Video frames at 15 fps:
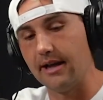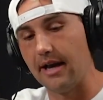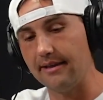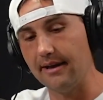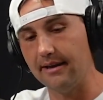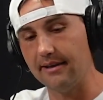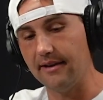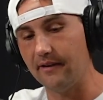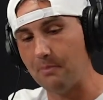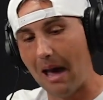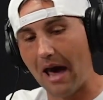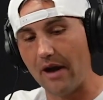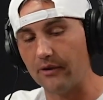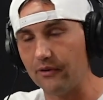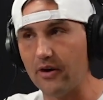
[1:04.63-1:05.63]
I think this
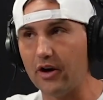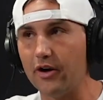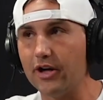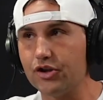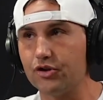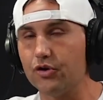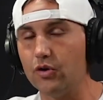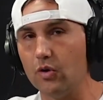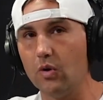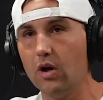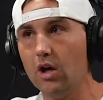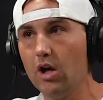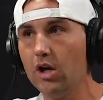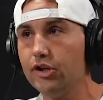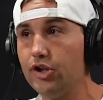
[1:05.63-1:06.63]
paddle is very true
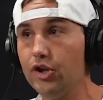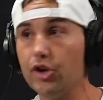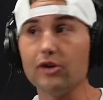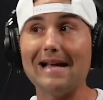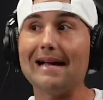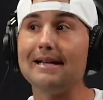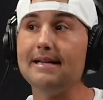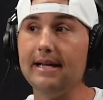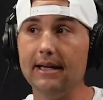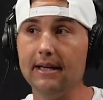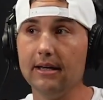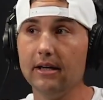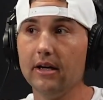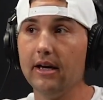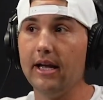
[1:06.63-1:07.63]
to your technique.
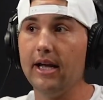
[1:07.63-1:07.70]
Yeah.